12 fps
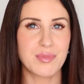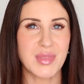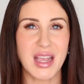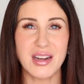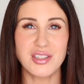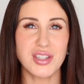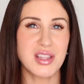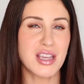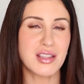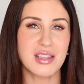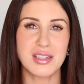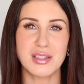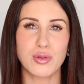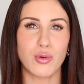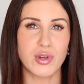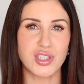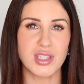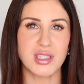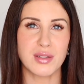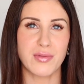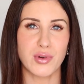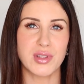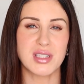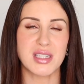And I just think this is gorgeous
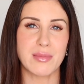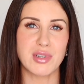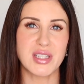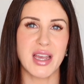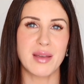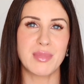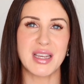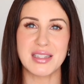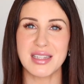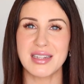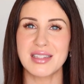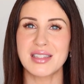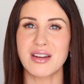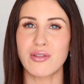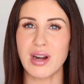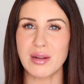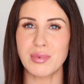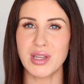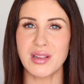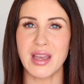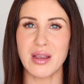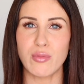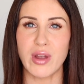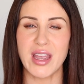for the summertime because it is incredibly
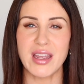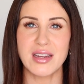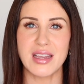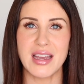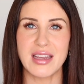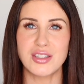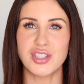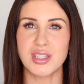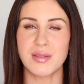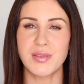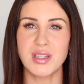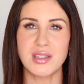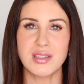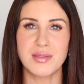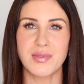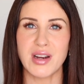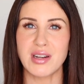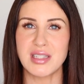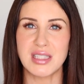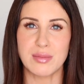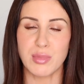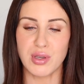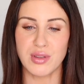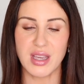lightweight and just feels very
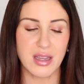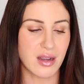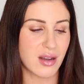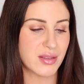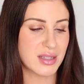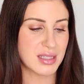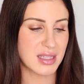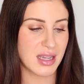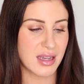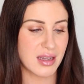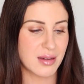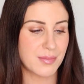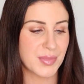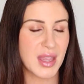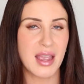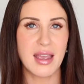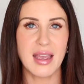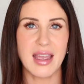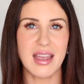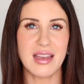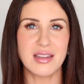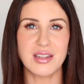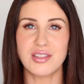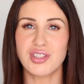smoothing on the skin.
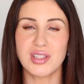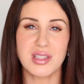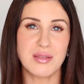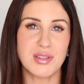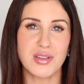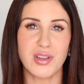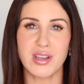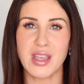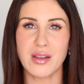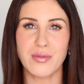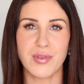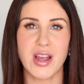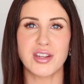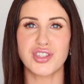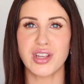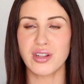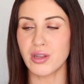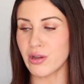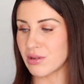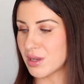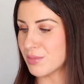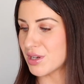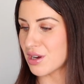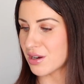And it just leaves you looking fresh and
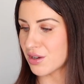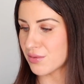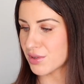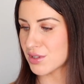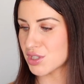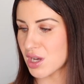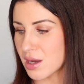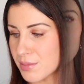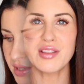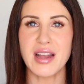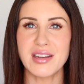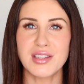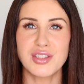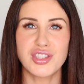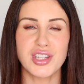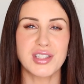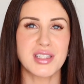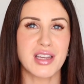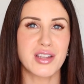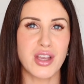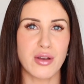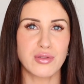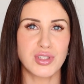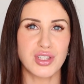glowy, but not over the top. So that is just a
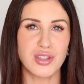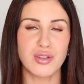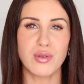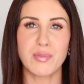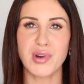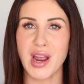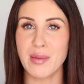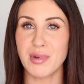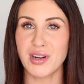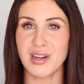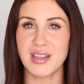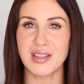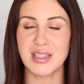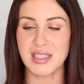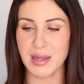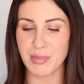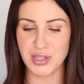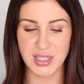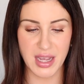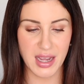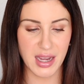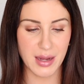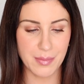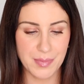go-to primer in the
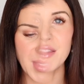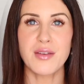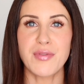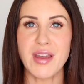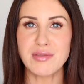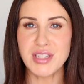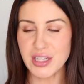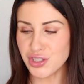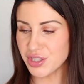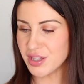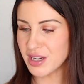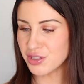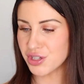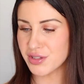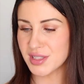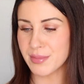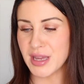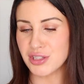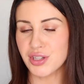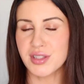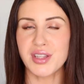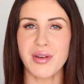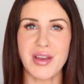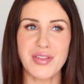summertime. The foundation that I chose to mention,
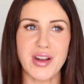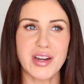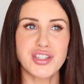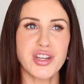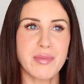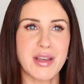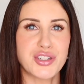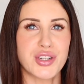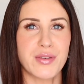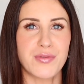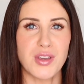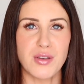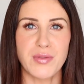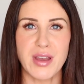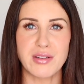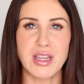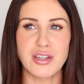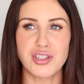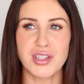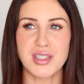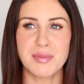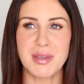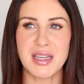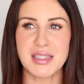so I thought I should mention a few foundations
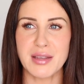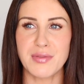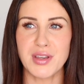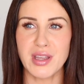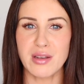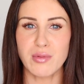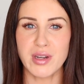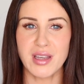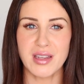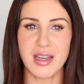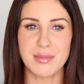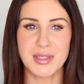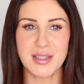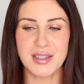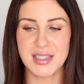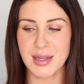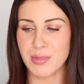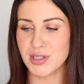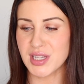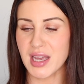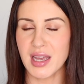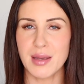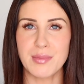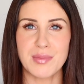because I feel like when it comes to the summertime,
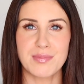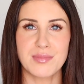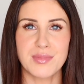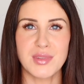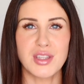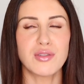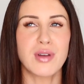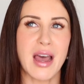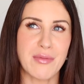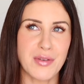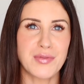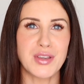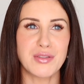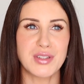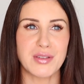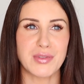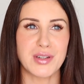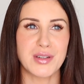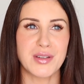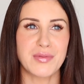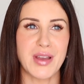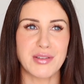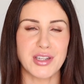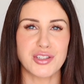you have a few different
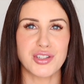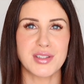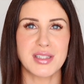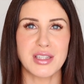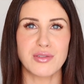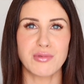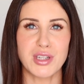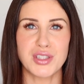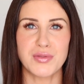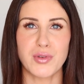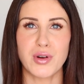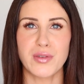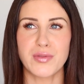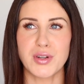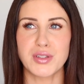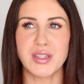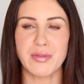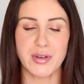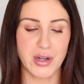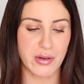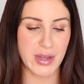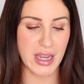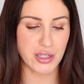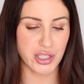foundations that you reach for different
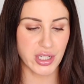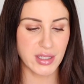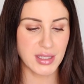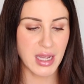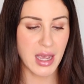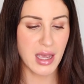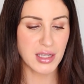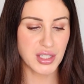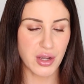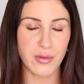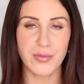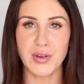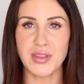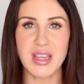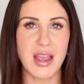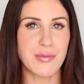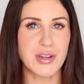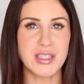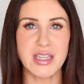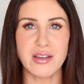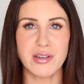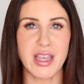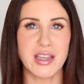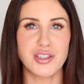occasions. So for the everyday
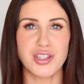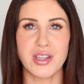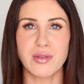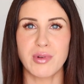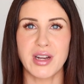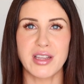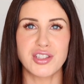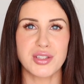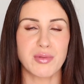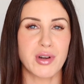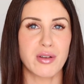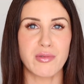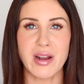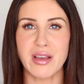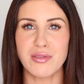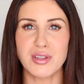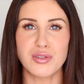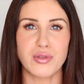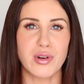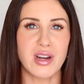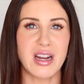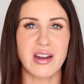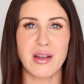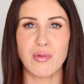occasion, when I just want to run out the door or
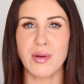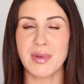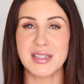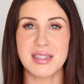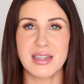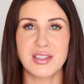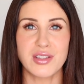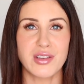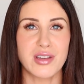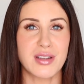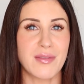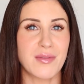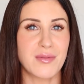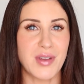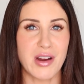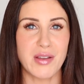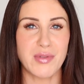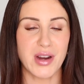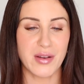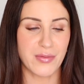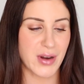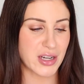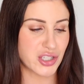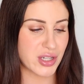I want my skin to look very, very
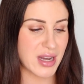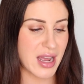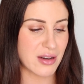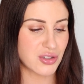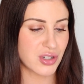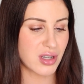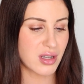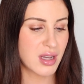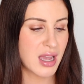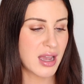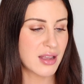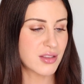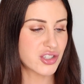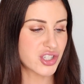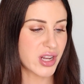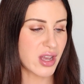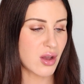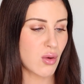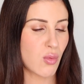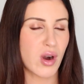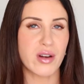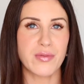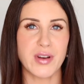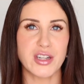fresh and natural, the Chanel
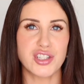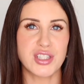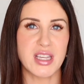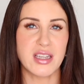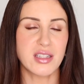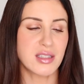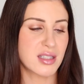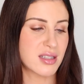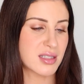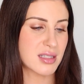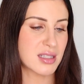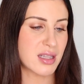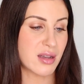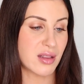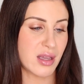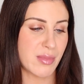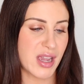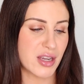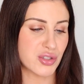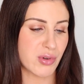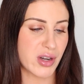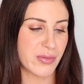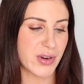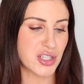Water Fresh Tint, this is the Beiges
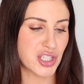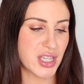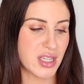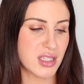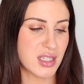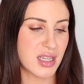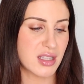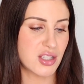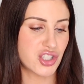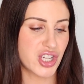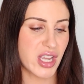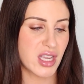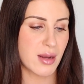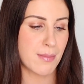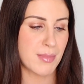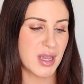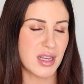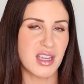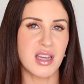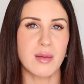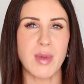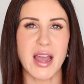Water Fresh Tint in the shade medium.